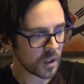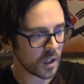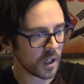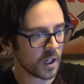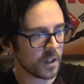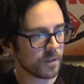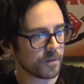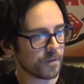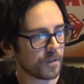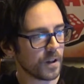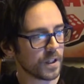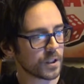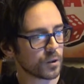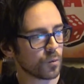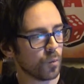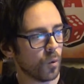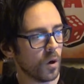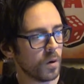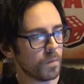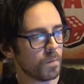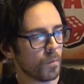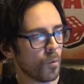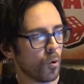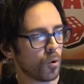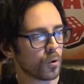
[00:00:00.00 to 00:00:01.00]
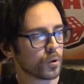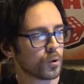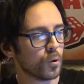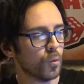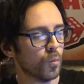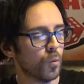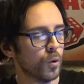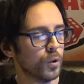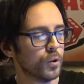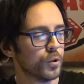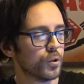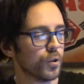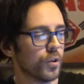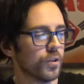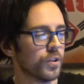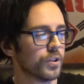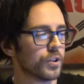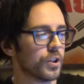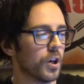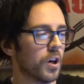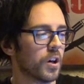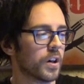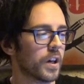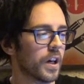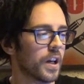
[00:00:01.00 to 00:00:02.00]
Inflict one mortal wound on the
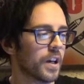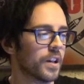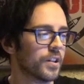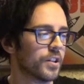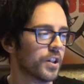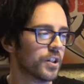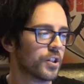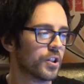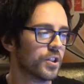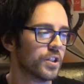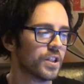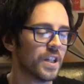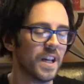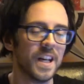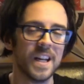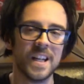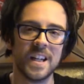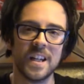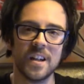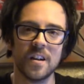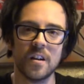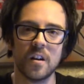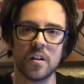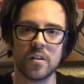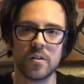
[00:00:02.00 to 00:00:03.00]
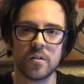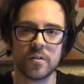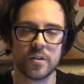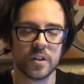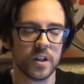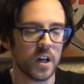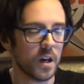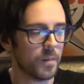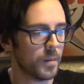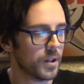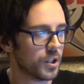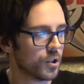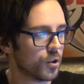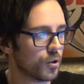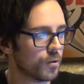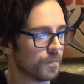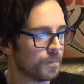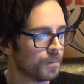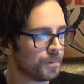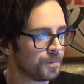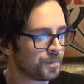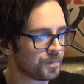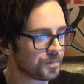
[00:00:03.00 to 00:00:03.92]
target in addition to any other damage.